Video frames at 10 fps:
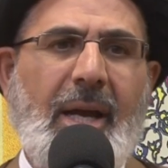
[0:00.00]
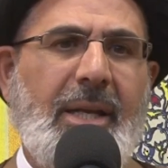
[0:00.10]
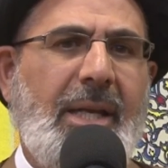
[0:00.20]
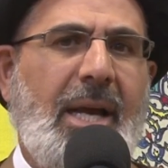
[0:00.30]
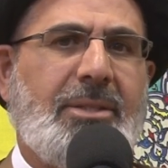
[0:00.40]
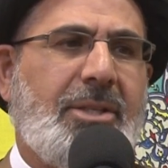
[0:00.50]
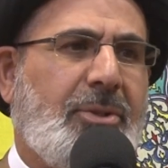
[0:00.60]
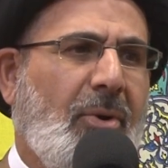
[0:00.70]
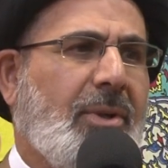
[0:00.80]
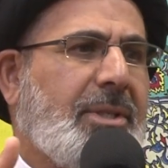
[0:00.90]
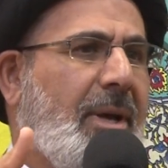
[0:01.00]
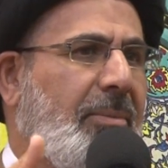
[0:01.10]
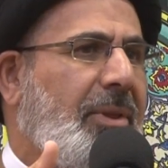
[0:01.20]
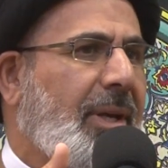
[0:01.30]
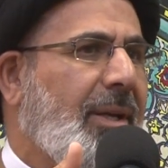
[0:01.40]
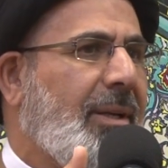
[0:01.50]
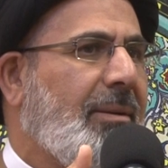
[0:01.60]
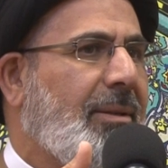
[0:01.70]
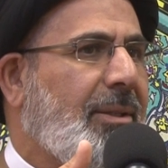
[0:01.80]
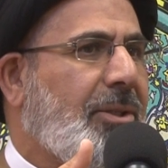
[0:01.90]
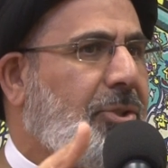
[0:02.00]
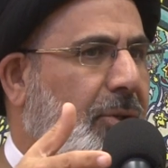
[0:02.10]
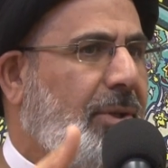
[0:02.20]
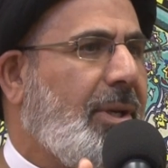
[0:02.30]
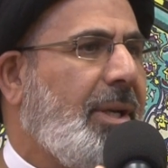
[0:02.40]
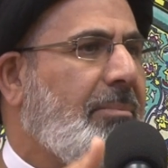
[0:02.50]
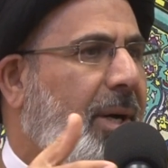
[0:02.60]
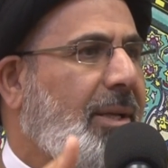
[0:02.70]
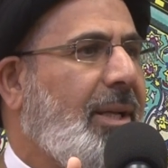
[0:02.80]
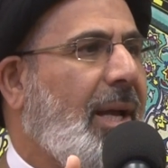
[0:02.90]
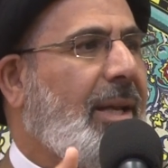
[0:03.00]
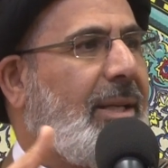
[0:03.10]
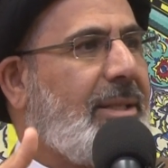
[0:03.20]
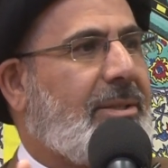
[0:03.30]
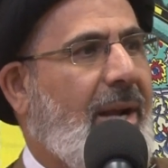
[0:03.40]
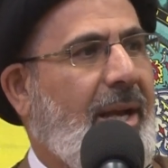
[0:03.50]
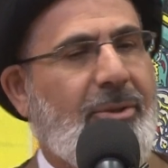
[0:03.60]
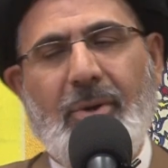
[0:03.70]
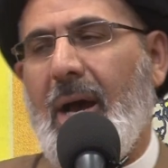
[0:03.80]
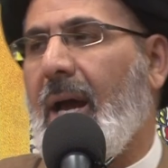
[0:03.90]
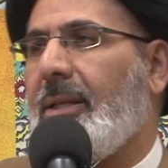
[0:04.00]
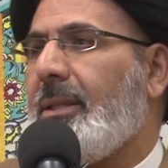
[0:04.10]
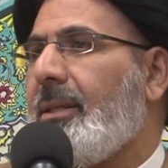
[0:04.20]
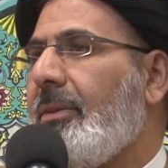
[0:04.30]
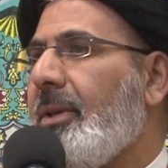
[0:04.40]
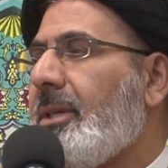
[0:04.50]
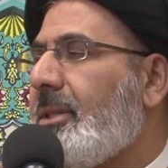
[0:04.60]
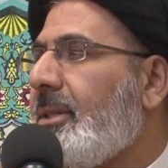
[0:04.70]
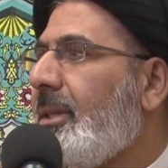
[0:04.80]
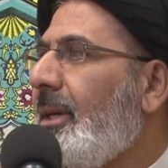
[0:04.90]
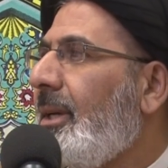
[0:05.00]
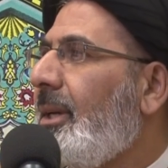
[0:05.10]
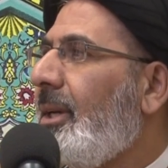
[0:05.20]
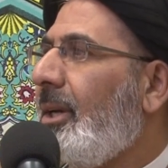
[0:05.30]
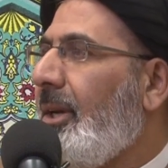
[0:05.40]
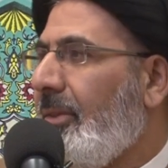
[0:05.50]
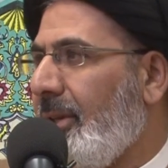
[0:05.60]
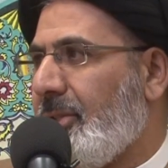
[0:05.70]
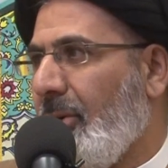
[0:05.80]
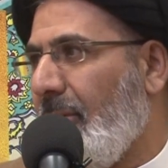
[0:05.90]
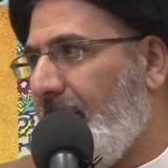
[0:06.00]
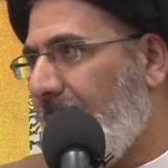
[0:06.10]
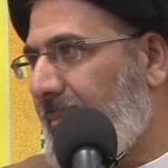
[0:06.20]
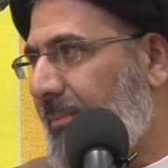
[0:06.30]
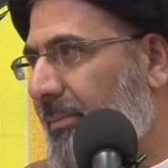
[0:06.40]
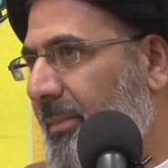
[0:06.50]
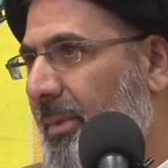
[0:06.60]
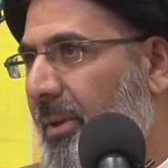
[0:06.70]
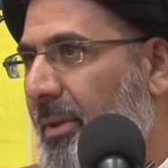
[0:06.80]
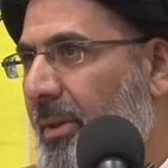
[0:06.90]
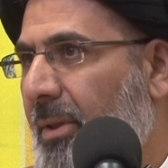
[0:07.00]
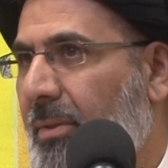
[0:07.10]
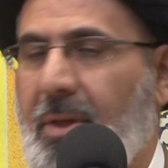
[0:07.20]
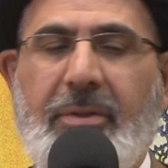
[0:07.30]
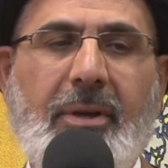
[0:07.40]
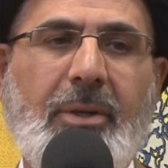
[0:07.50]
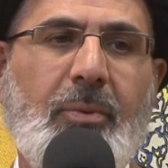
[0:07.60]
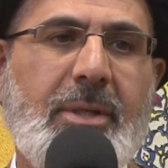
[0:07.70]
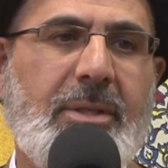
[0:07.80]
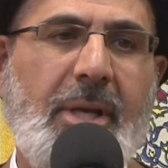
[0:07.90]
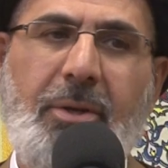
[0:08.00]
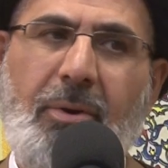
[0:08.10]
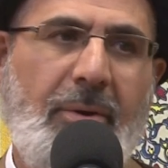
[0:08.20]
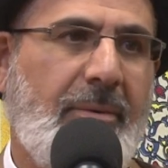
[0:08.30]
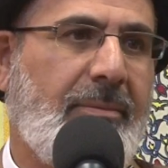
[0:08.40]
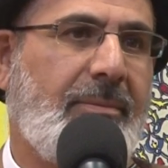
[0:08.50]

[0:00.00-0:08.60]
and he has stole something, jewelry, money, and he's trying to hide it in this, in this hole. The third one said, No,